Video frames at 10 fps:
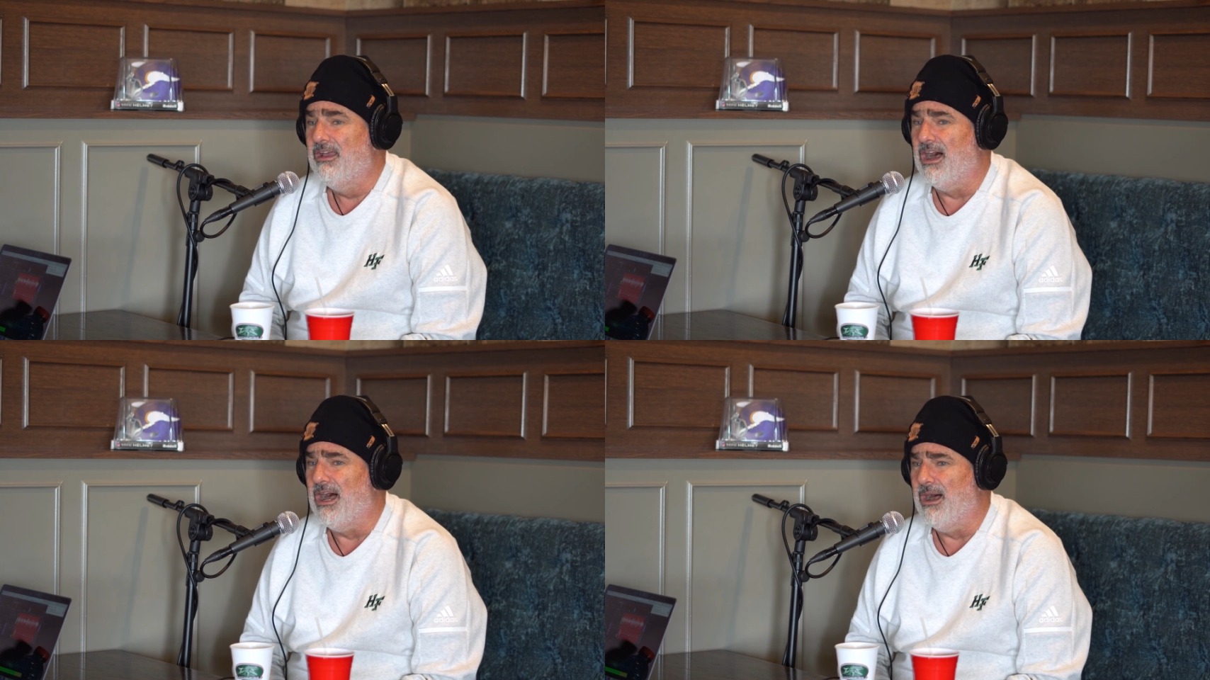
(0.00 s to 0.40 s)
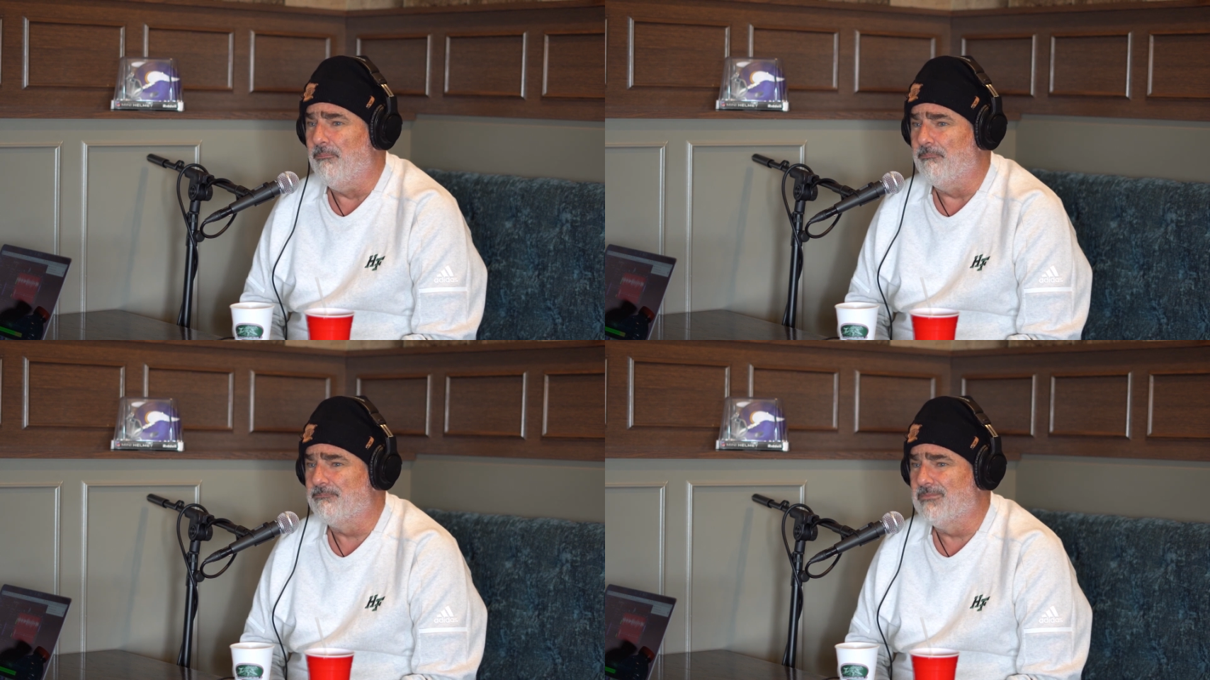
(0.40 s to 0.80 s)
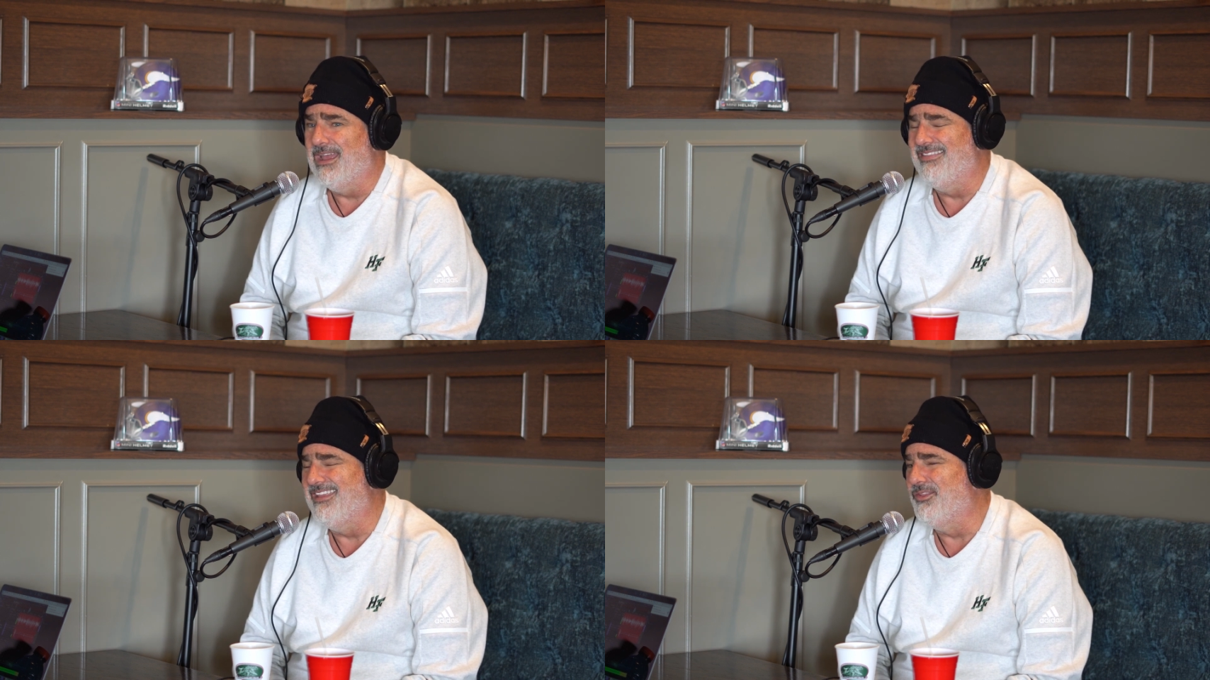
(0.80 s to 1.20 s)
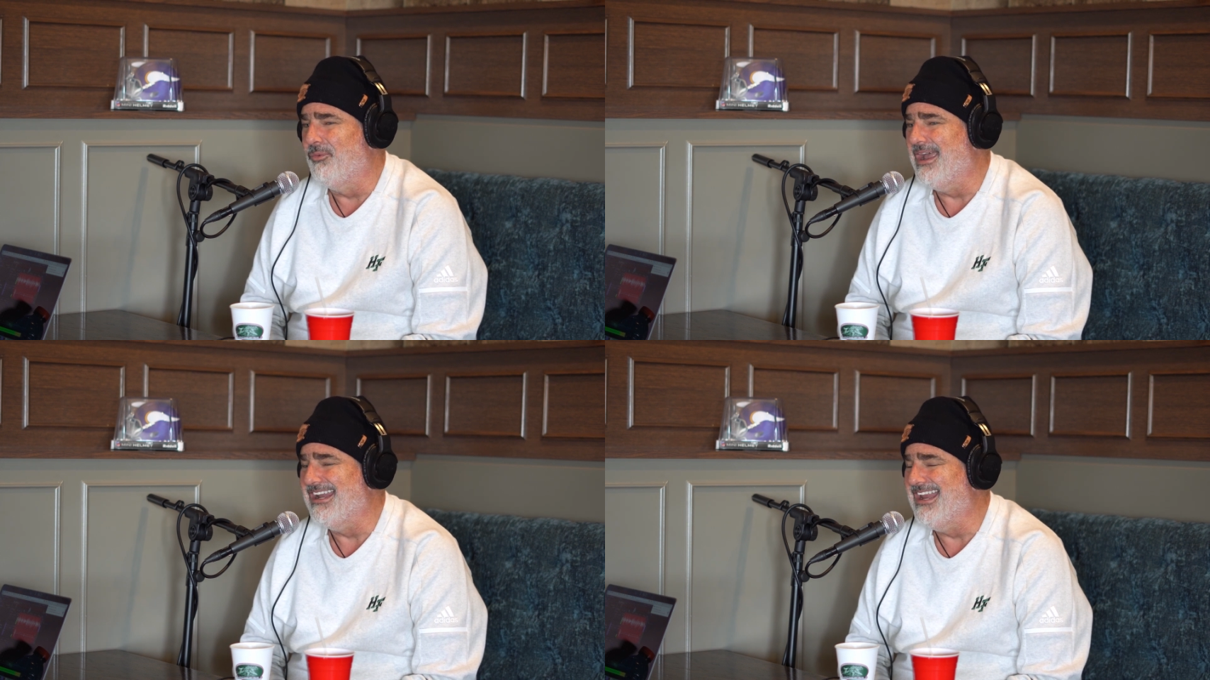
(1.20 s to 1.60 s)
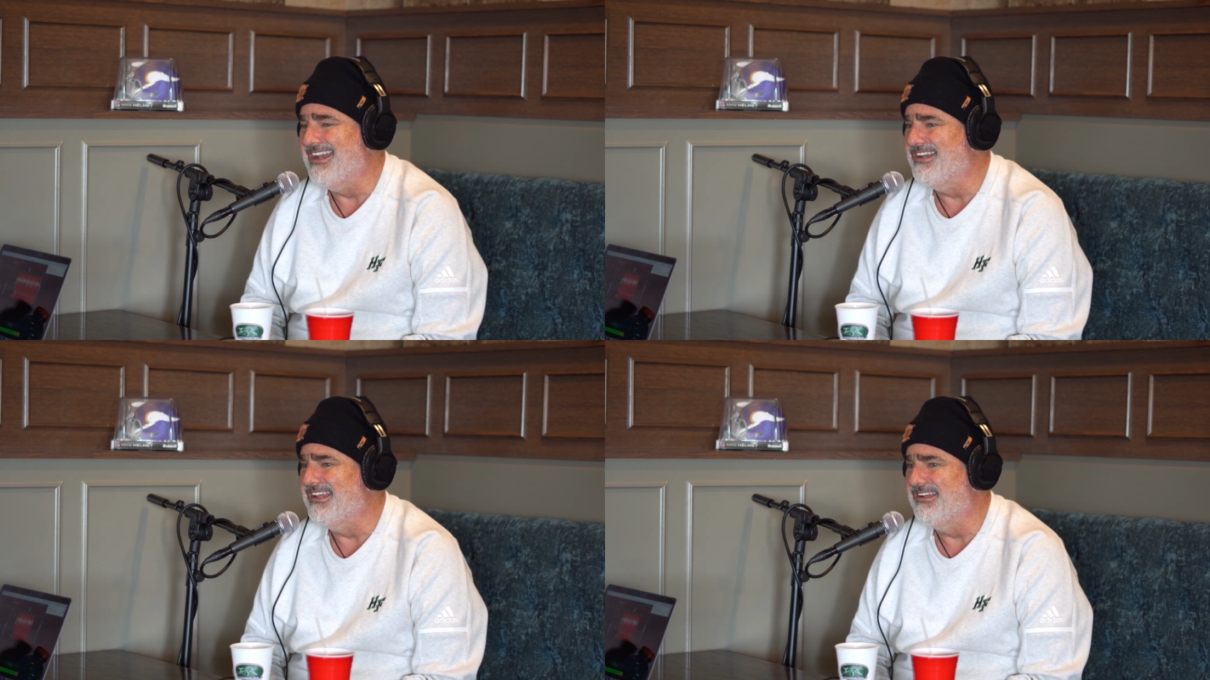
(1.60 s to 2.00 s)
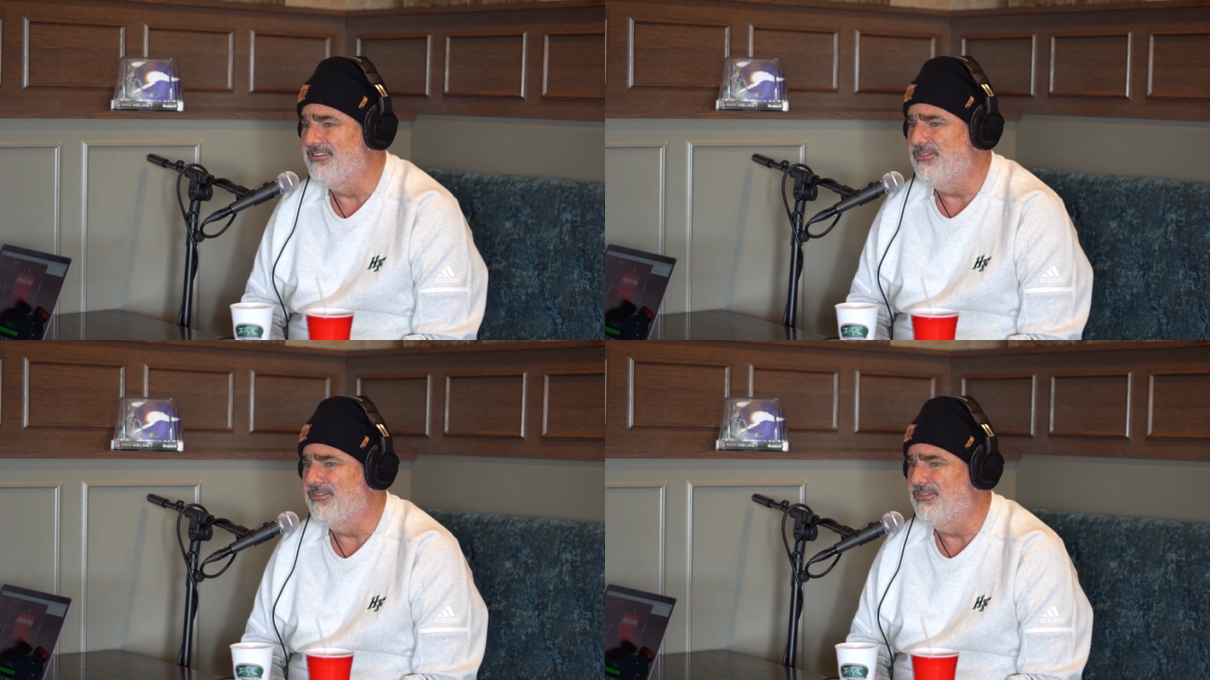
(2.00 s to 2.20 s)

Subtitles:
And then the way it ended,